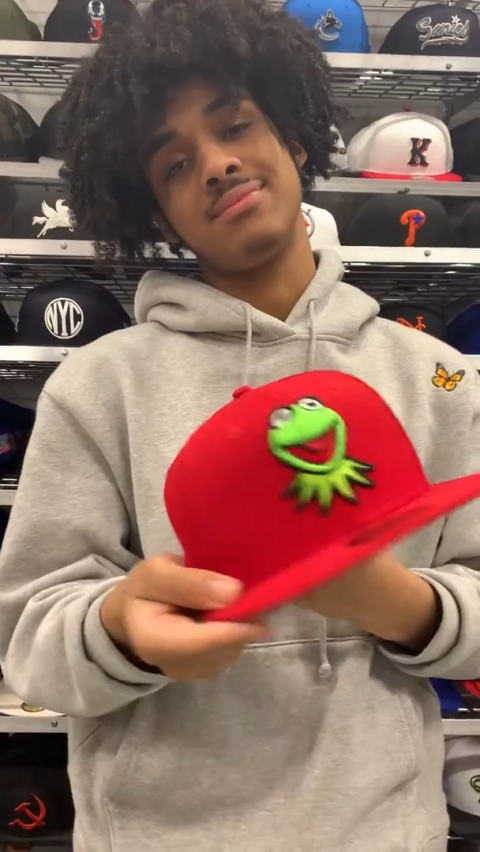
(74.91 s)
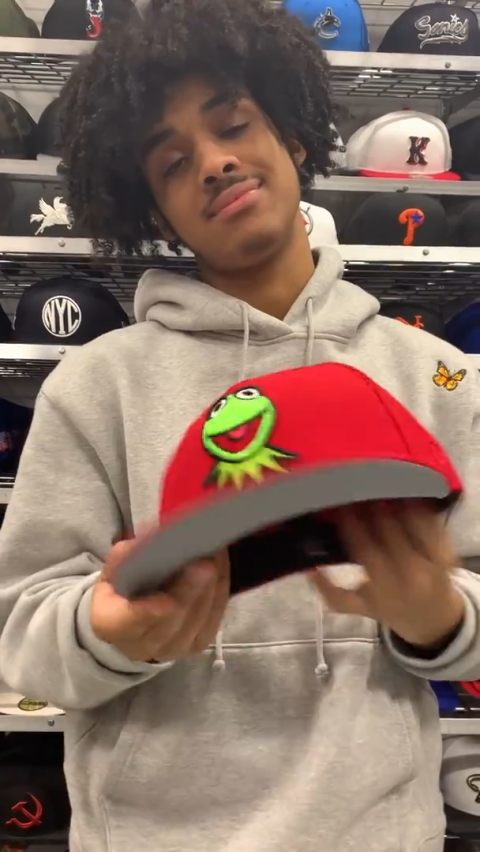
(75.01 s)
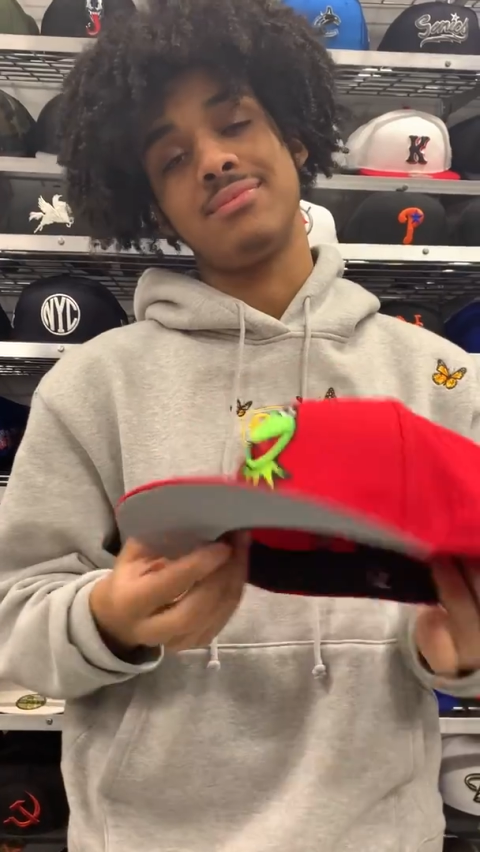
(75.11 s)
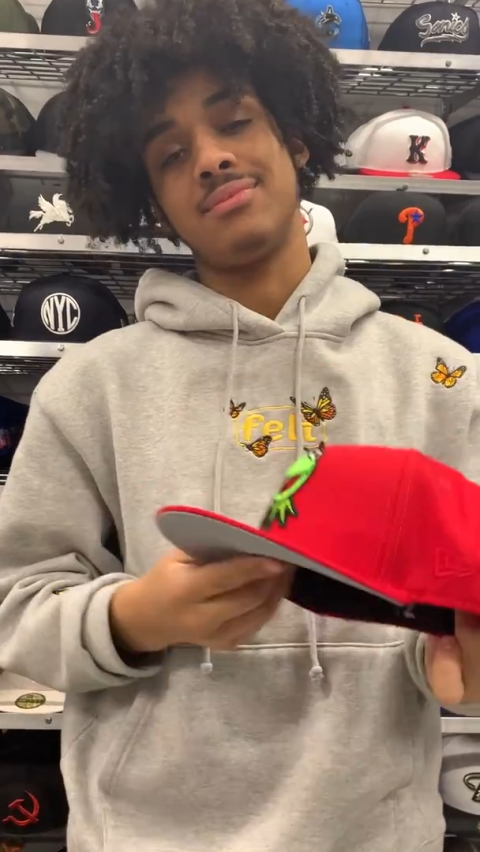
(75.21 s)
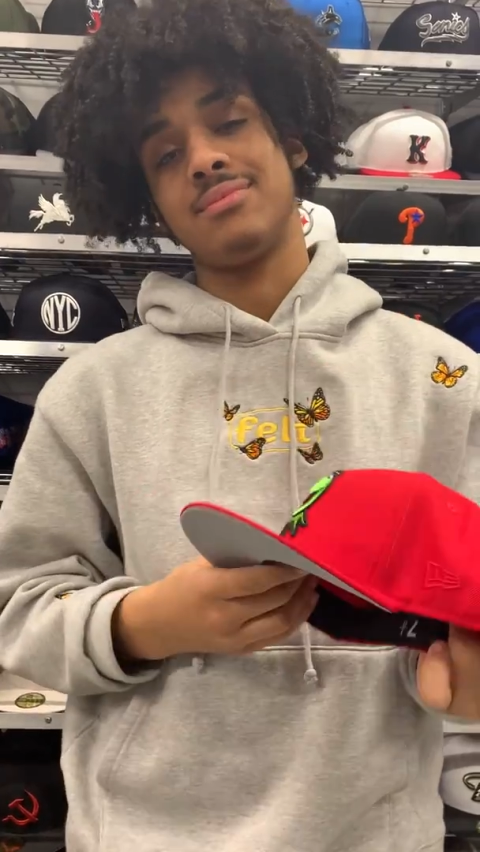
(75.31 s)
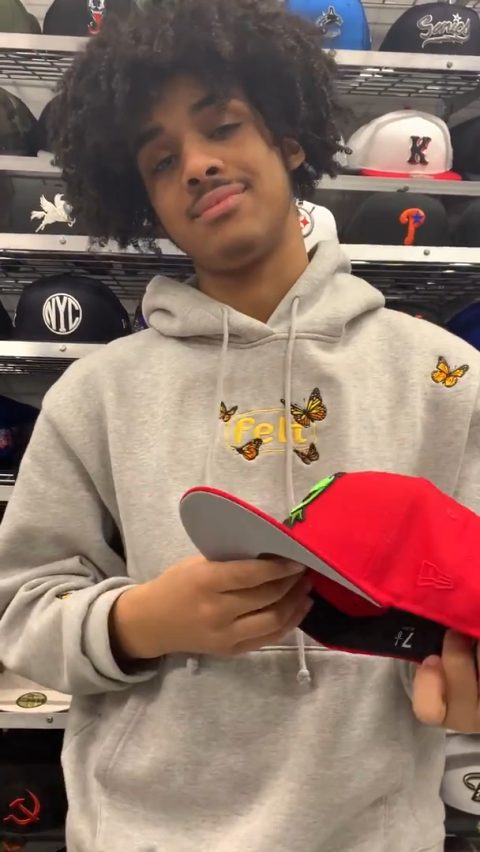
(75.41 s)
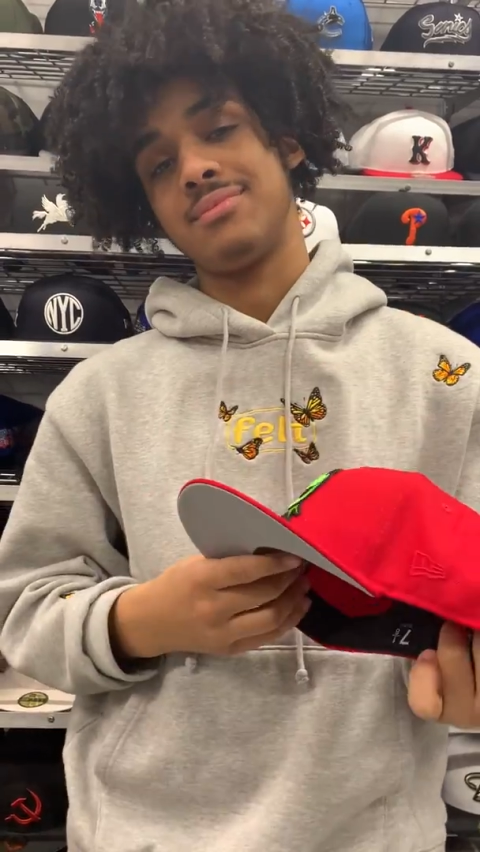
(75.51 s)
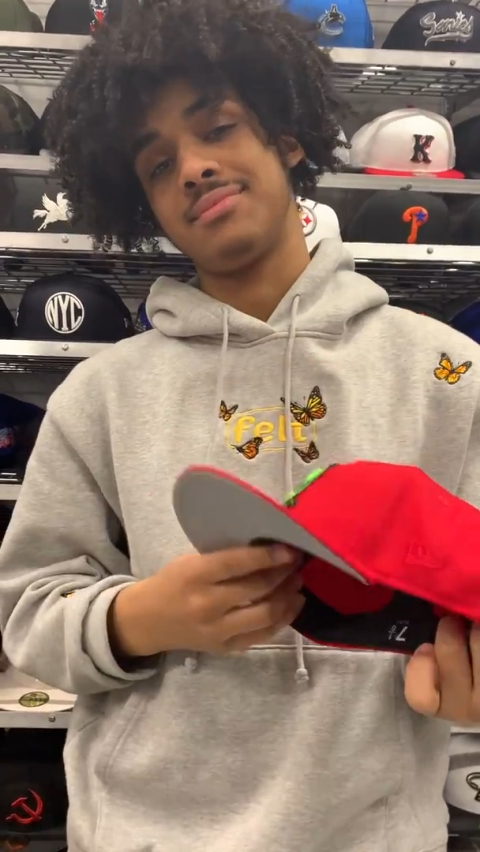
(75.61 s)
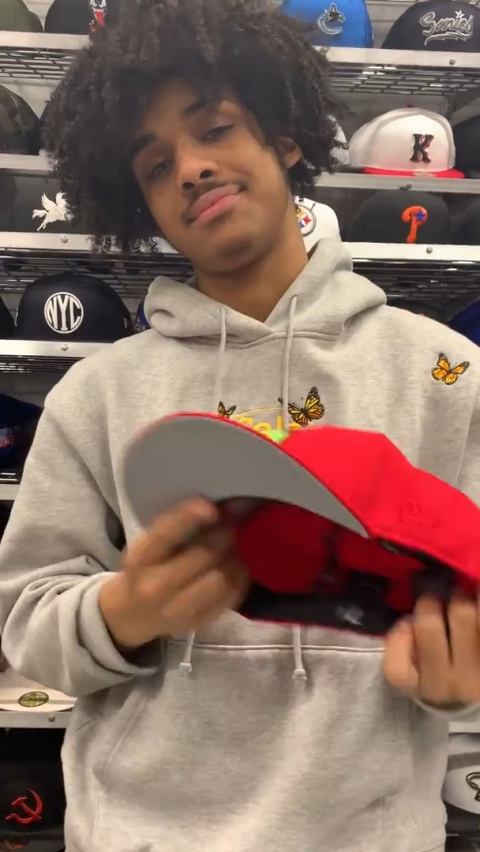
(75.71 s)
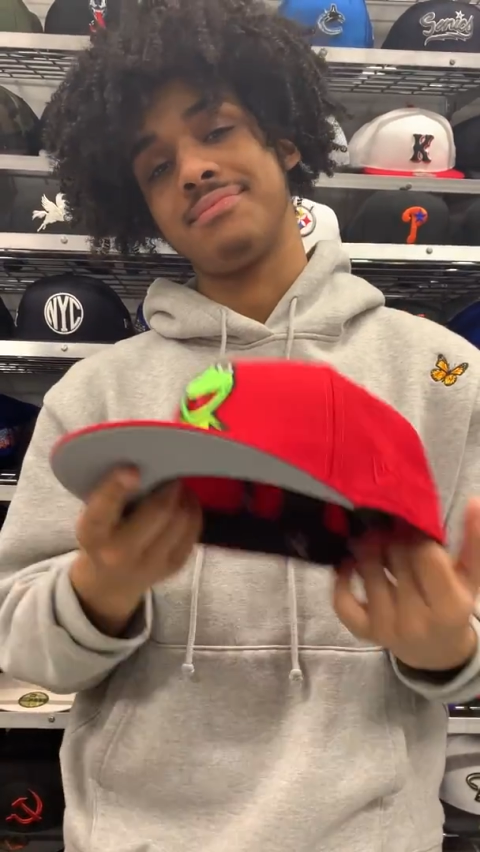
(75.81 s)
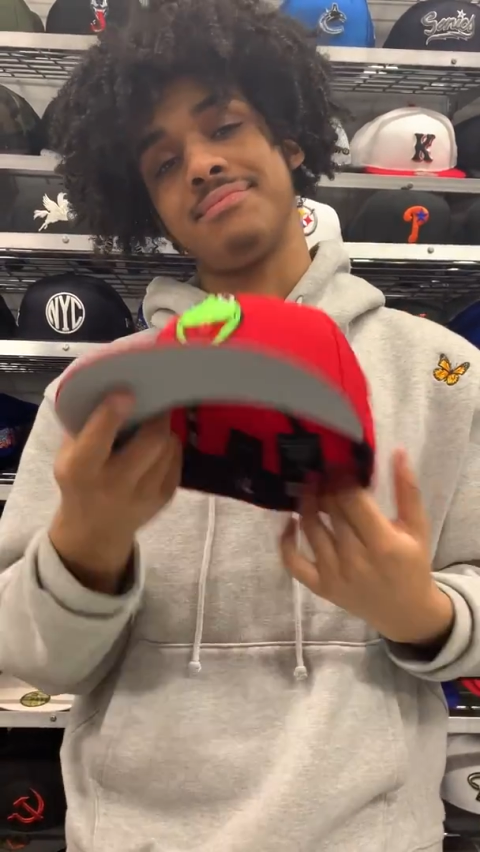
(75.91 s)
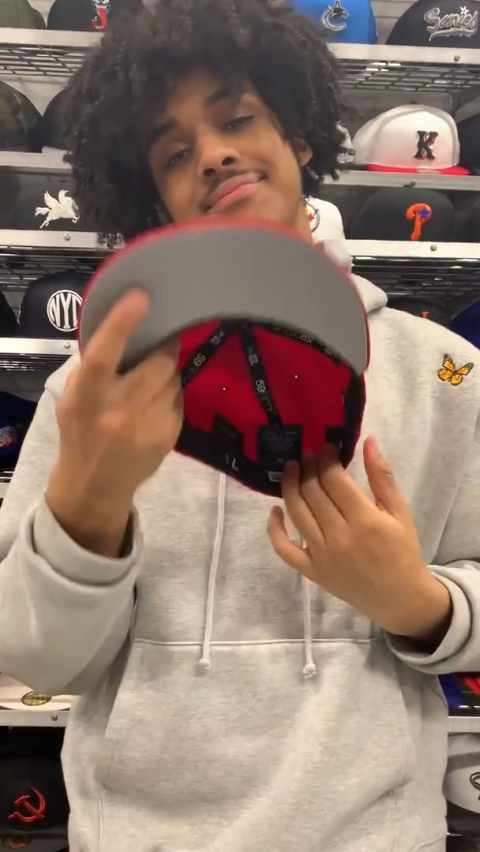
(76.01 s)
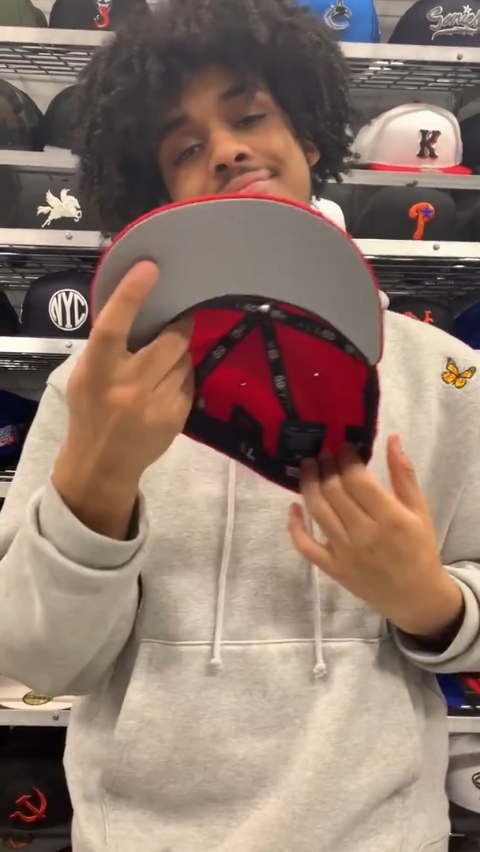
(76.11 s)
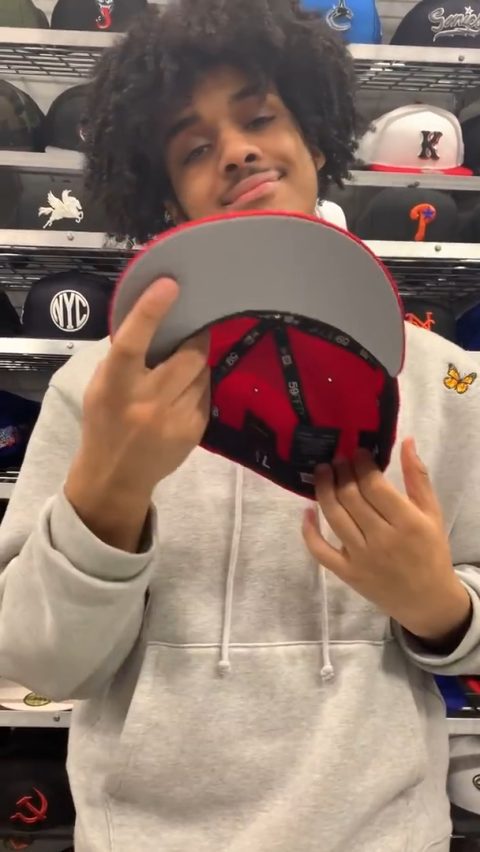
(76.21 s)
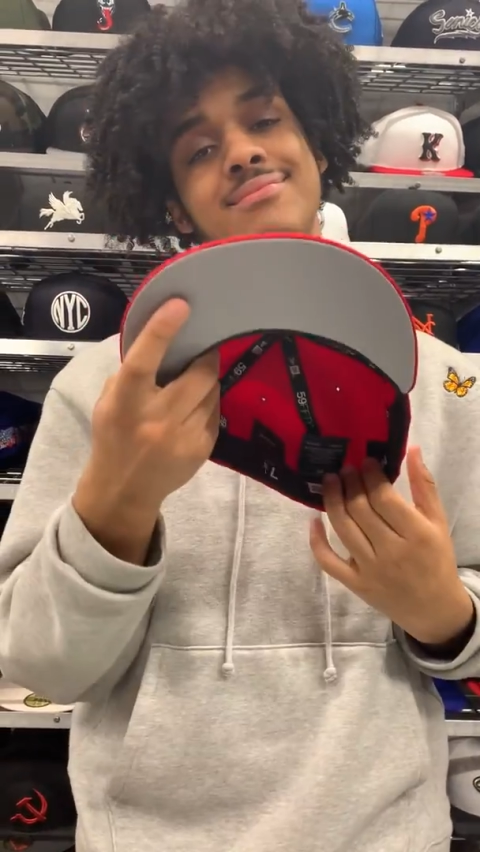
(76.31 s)
It's your boy,
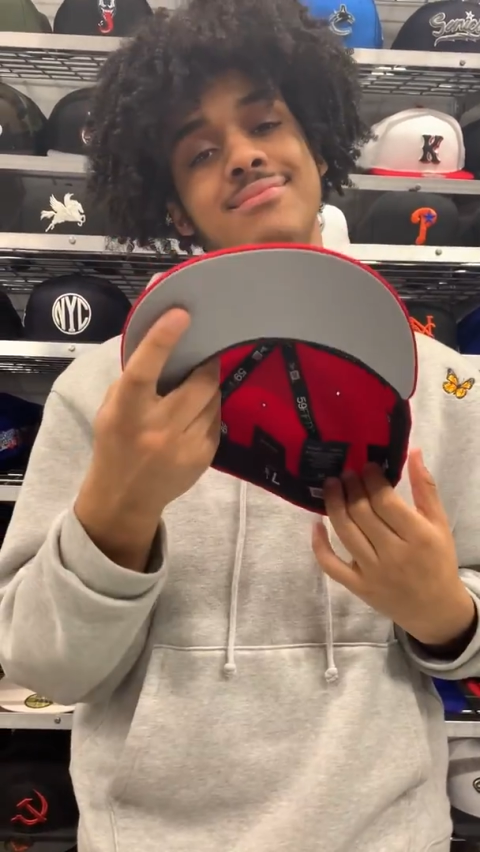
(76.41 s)
Charlie,